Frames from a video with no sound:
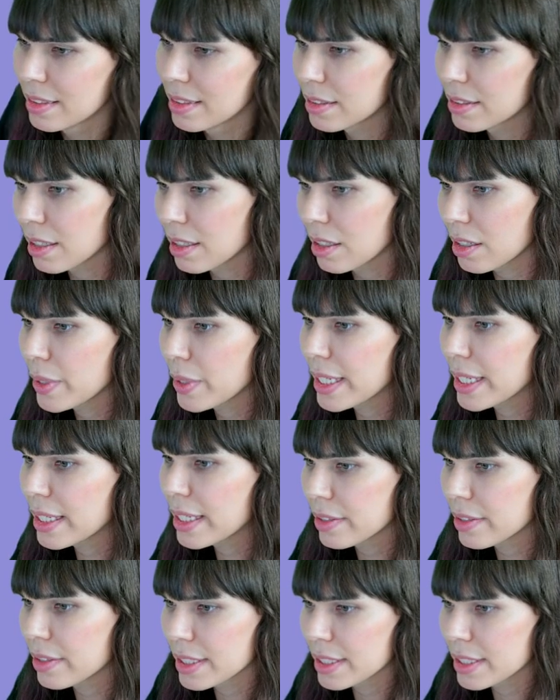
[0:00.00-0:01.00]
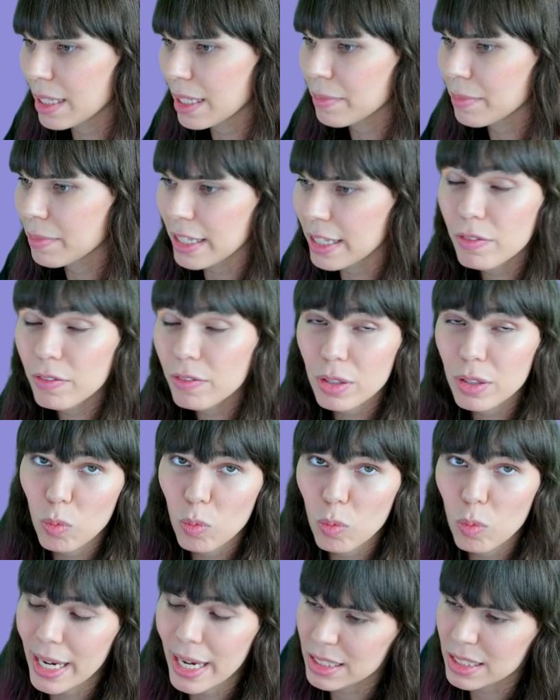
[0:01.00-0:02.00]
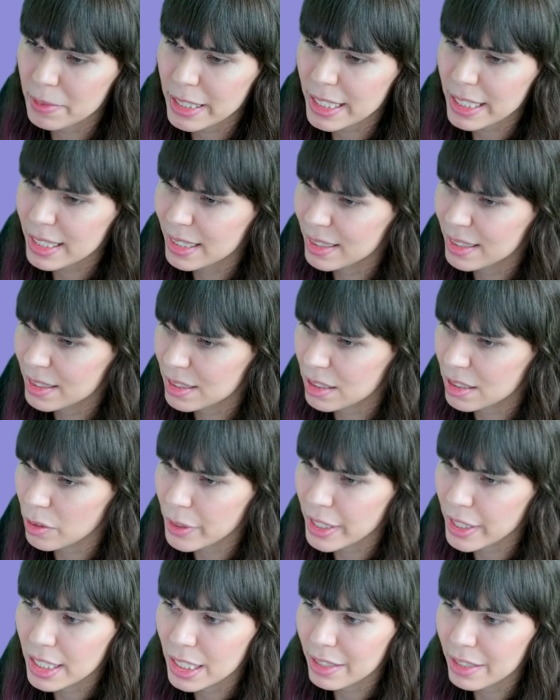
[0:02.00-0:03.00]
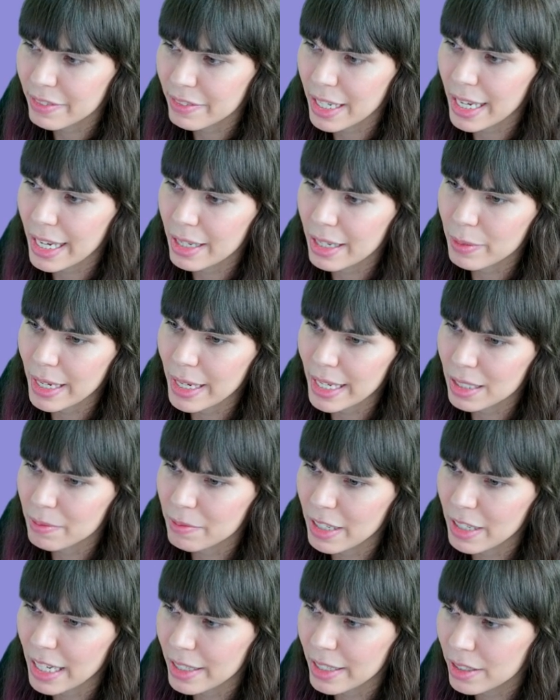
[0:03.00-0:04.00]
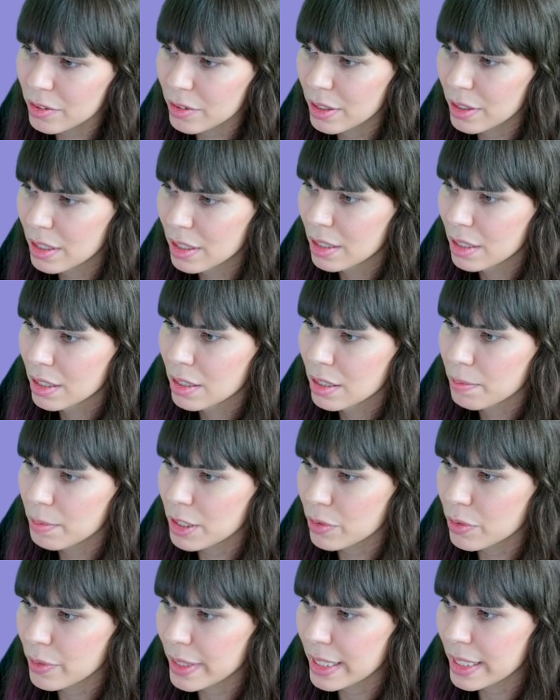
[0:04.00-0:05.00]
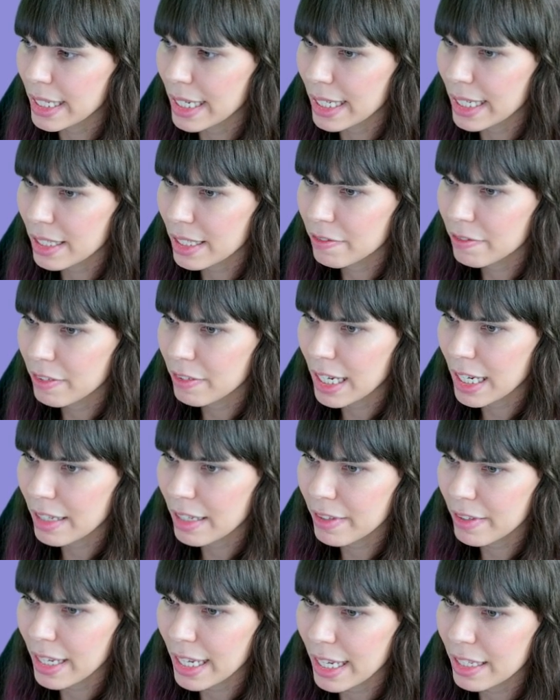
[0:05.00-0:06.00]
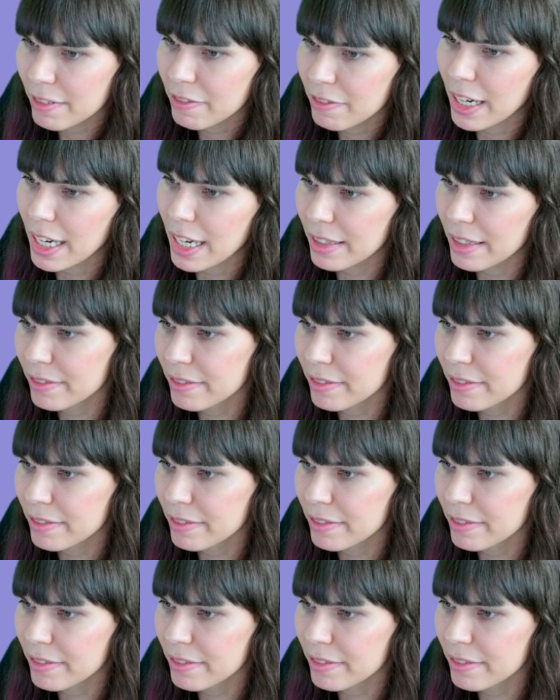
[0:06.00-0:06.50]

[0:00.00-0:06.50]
So we can do the same thing for the y speed. So we can give it a random value between -5 and 5.